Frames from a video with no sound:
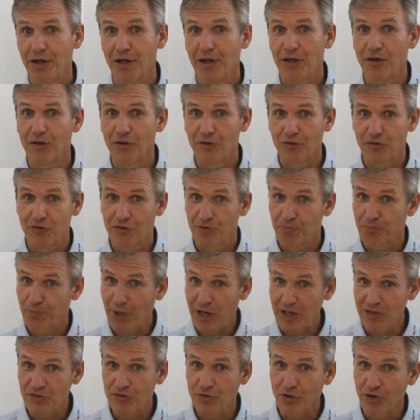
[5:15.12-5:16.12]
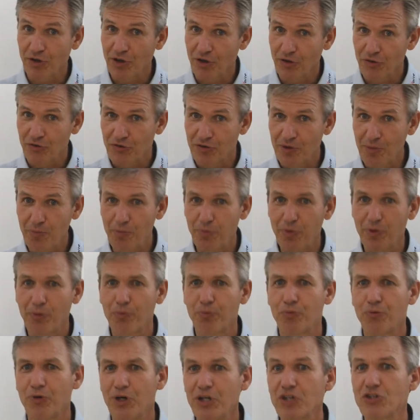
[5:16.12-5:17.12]
It is based on a
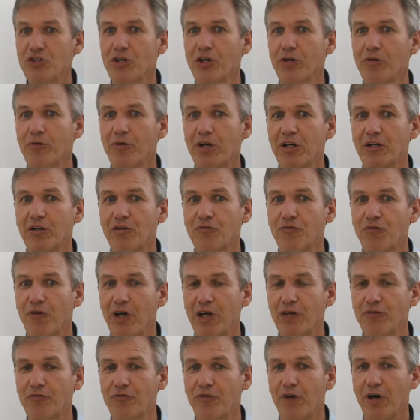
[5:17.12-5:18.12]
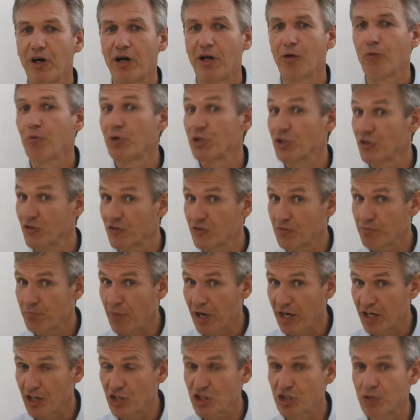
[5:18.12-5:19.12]
simple pre-generated flat file which is
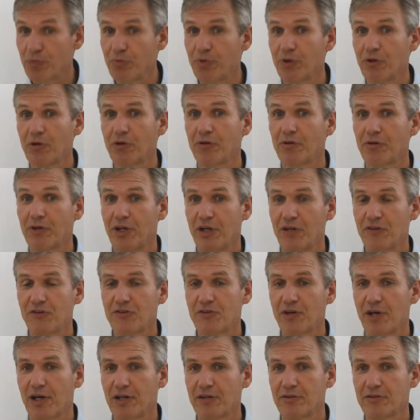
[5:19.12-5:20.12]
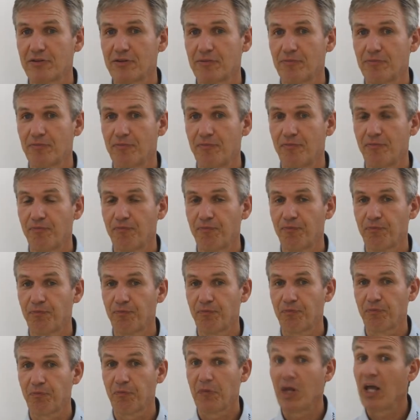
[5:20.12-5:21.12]
manageable in size.
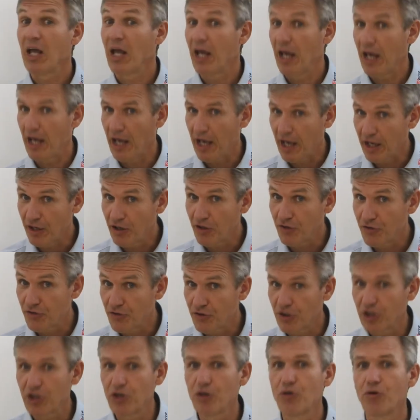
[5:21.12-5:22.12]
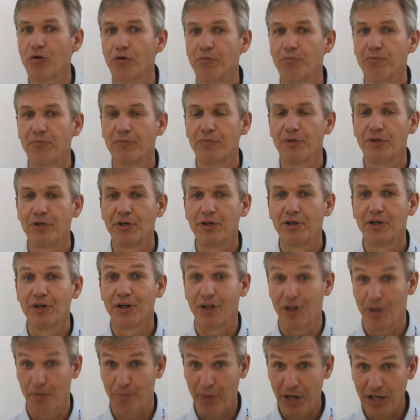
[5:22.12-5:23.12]
And it's secure.
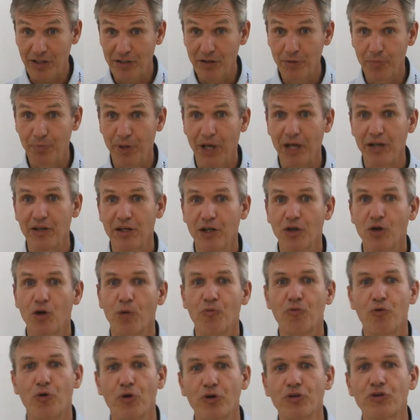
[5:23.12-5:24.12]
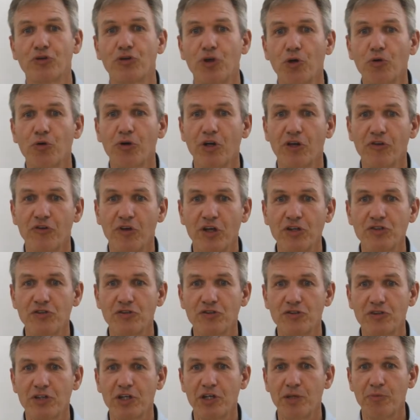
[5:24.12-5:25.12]
The patent-pending comforte
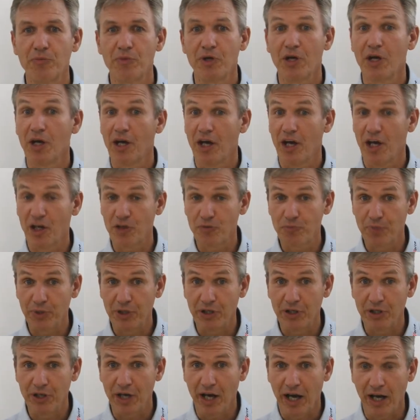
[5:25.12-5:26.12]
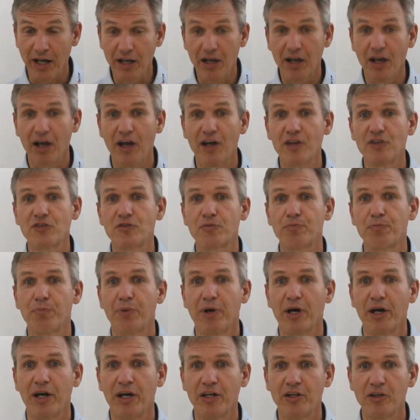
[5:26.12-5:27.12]
tokenization scheme has been analyzed
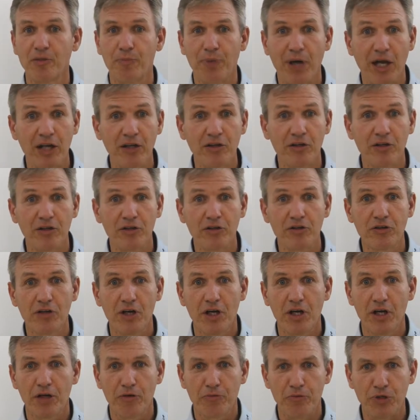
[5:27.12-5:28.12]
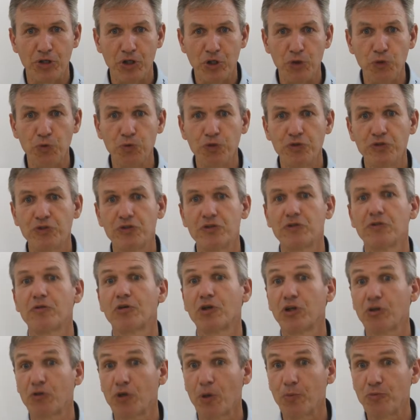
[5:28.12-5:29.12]
by independent, renowned
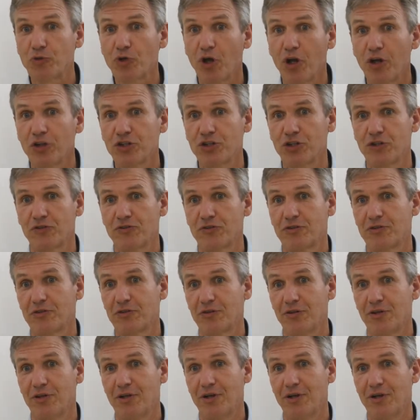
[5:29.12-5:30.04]
cryptologists.